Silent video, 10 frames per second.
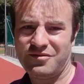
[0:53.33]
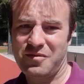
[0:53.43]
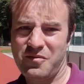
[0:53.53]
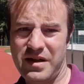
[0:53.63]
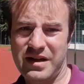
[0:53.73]
So
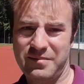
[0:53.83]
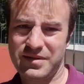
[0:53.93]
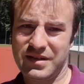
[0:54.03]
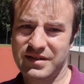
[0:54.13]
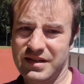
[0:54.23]
on my way up
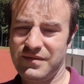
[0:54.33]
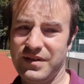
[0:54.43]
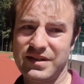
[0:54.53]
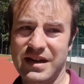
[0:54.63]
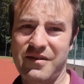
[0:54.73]
to the
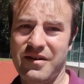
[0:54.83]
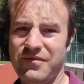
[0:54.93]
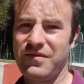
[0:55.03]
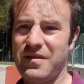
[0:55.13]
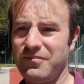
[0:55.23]
TV tower,
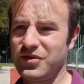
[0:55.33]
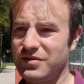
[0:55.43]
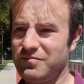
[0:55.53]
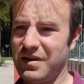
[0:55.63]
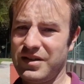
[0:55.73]
I've um, just
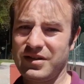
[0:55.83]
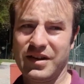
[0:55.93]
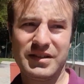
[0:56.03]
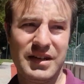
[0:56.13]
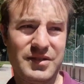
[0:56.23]
made a
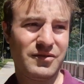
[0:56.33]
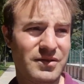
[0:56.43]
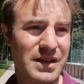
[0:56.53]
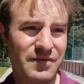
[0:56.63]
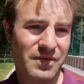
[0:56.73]
slight detour
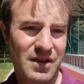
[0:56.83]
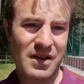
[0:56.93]
because they've